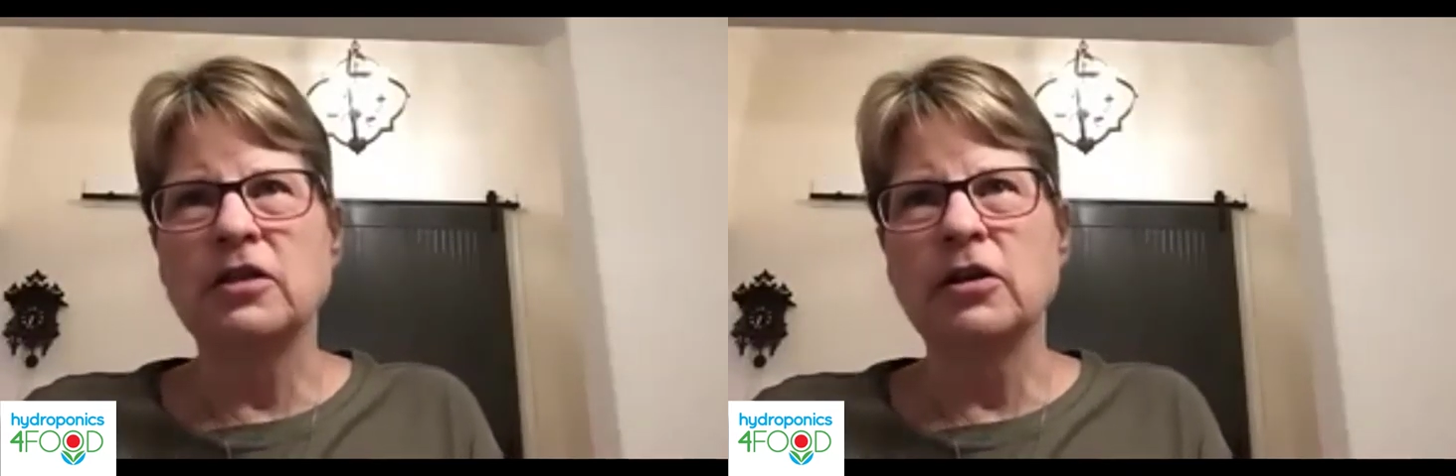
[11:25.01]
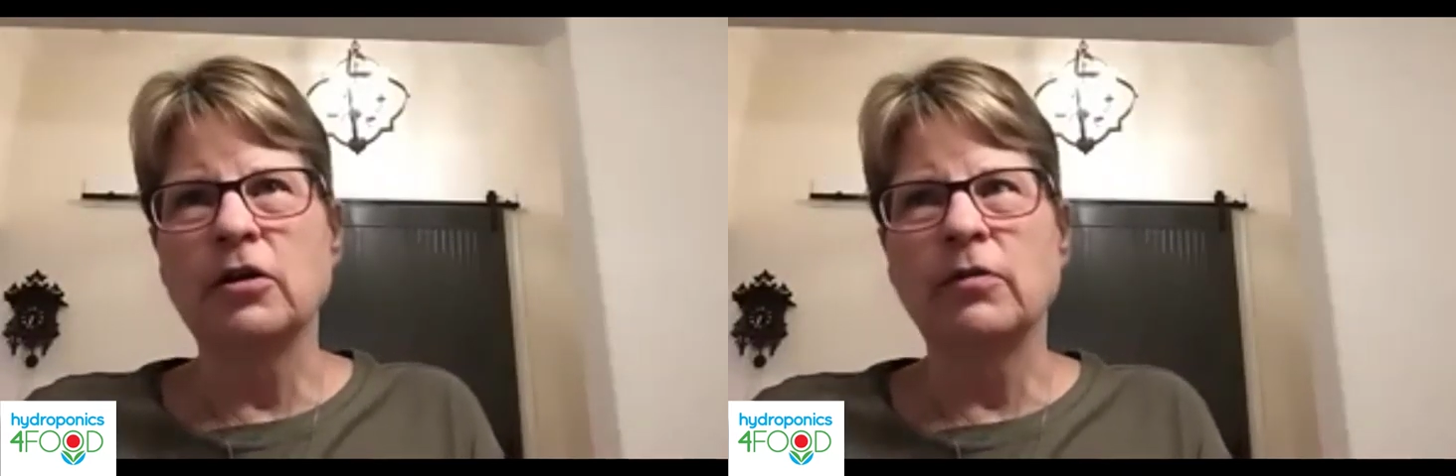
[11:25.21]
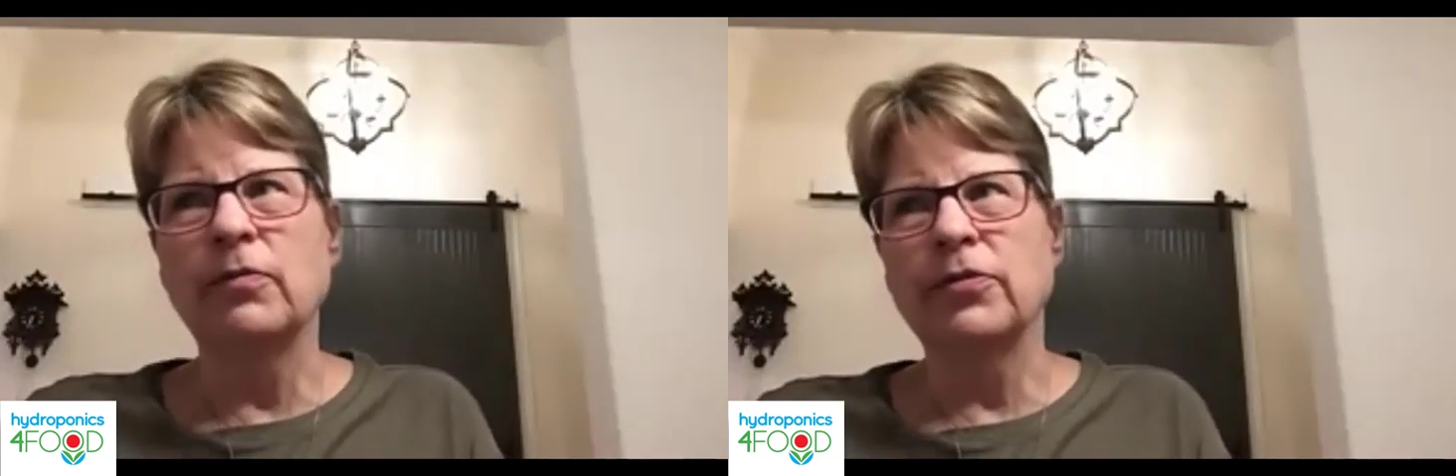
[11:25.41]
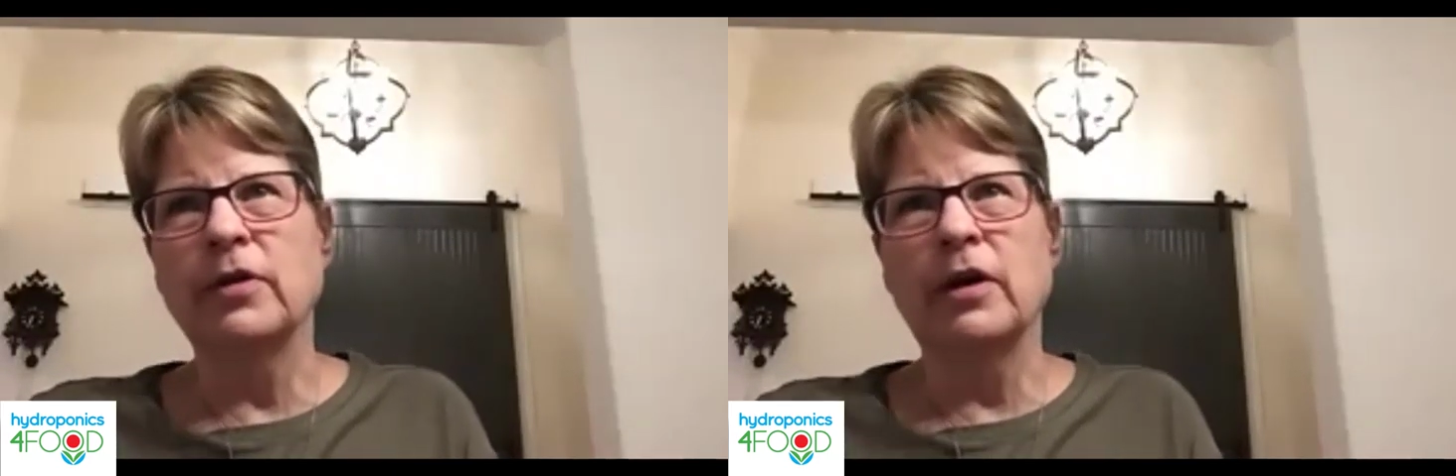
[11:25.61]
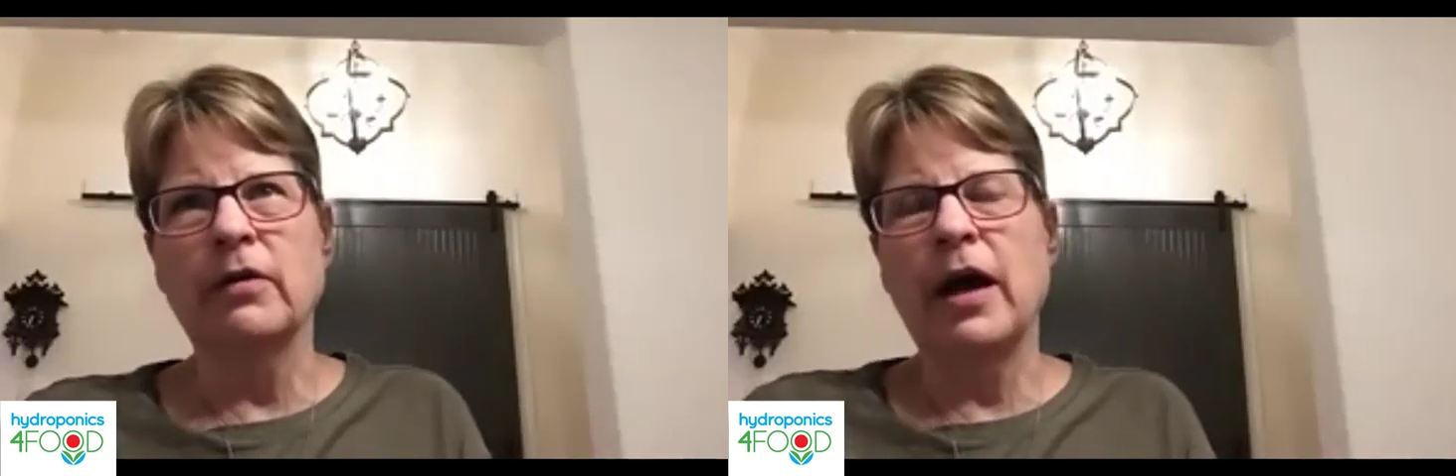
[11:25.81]
they're
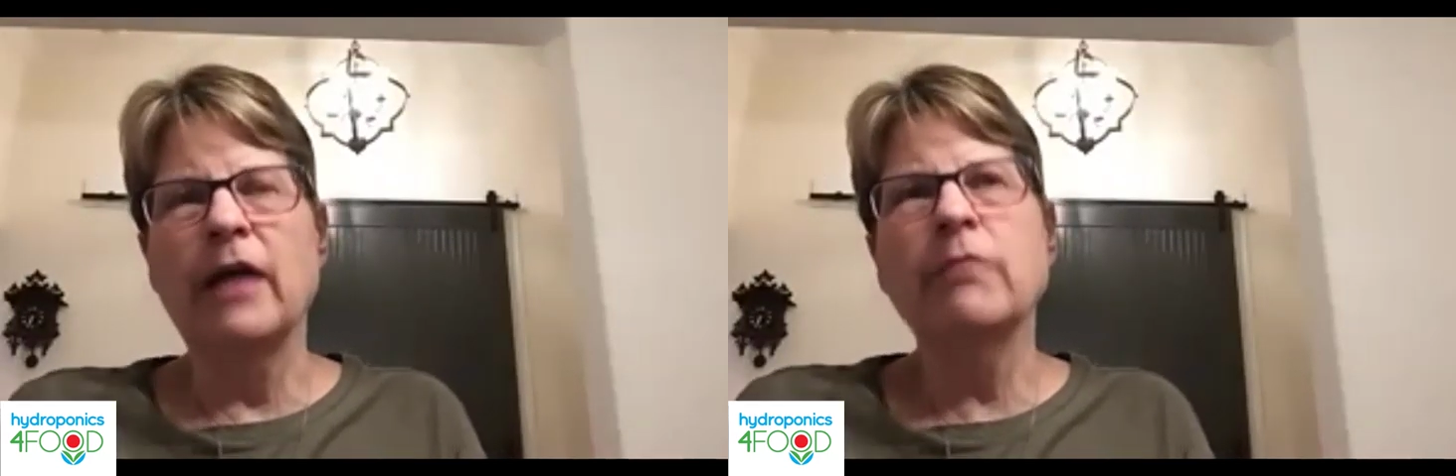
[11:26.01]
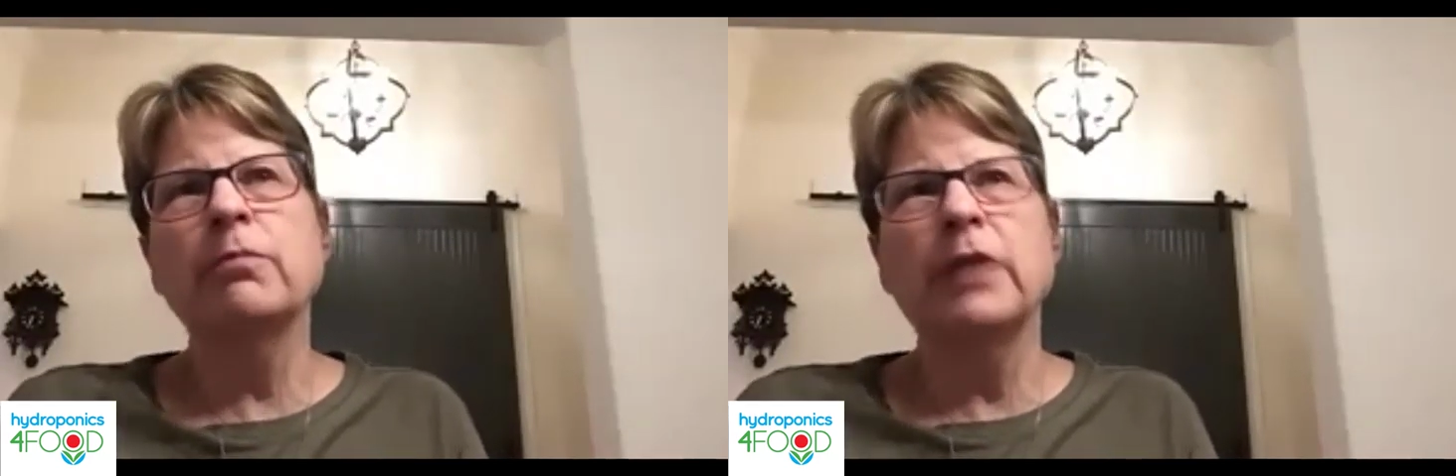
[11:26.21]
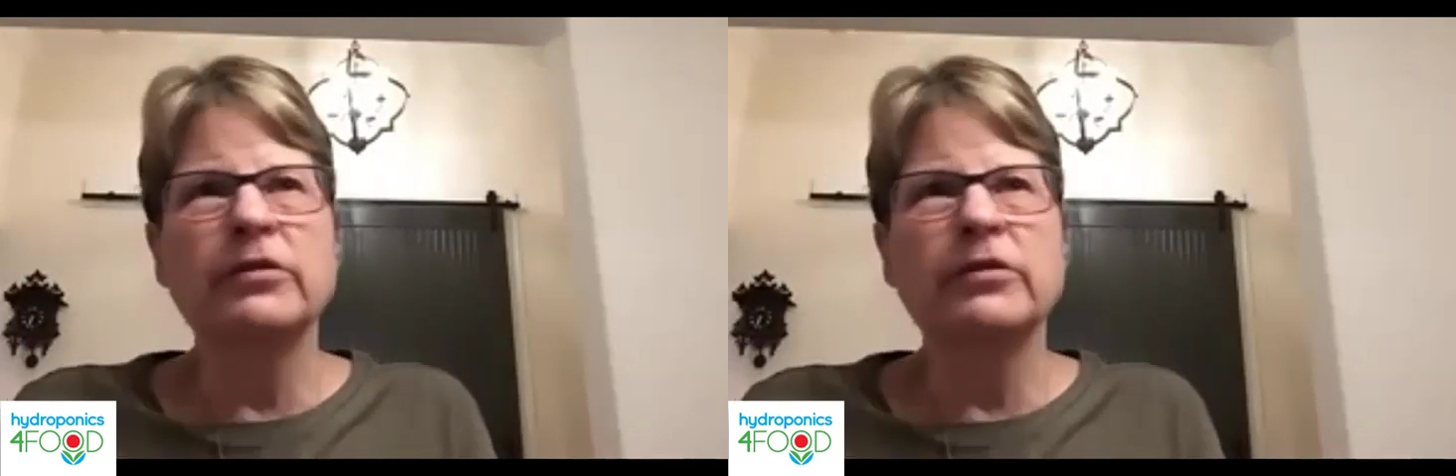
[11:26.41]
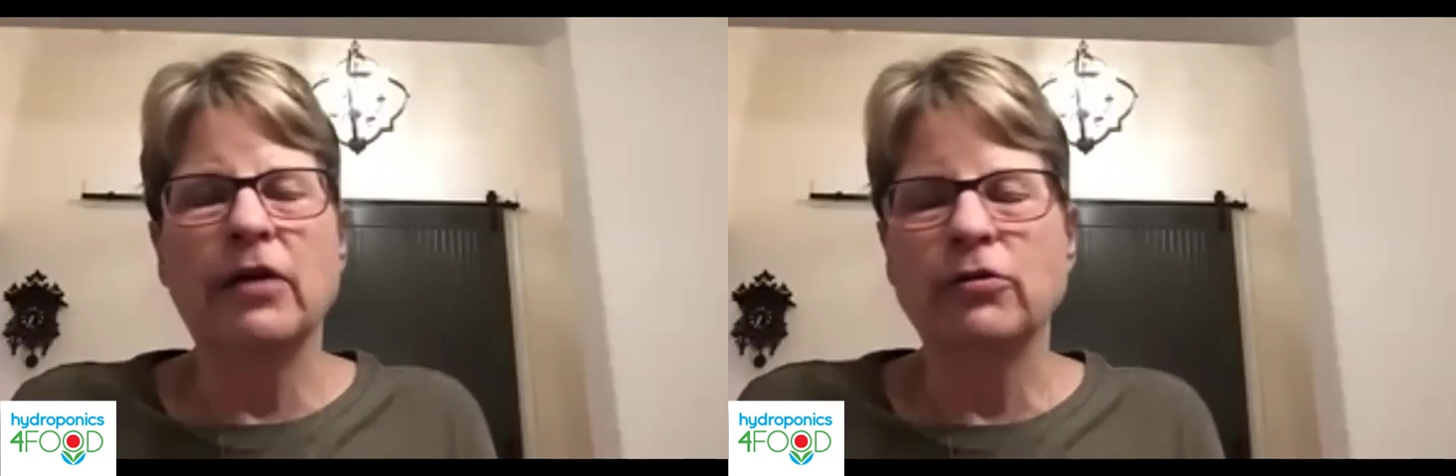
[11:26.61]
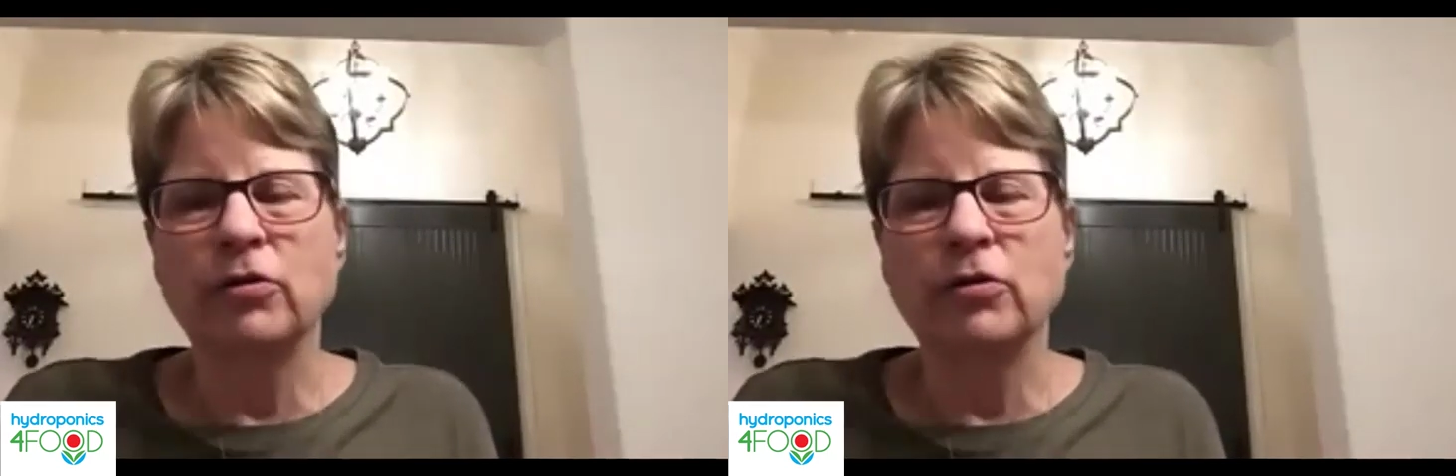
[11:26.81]
I plant
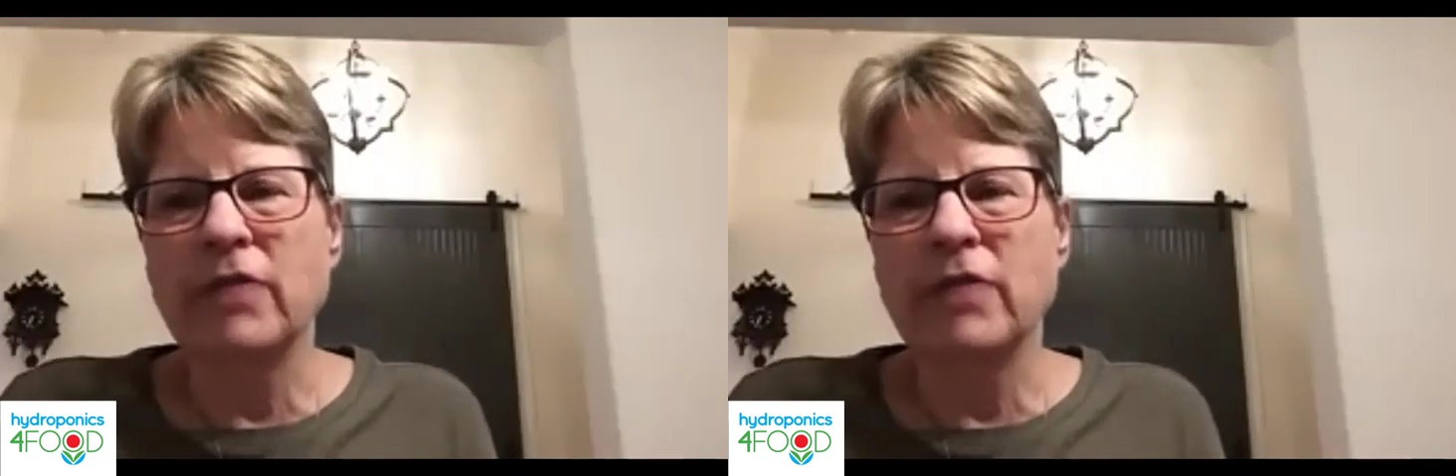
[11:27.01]
outdoors.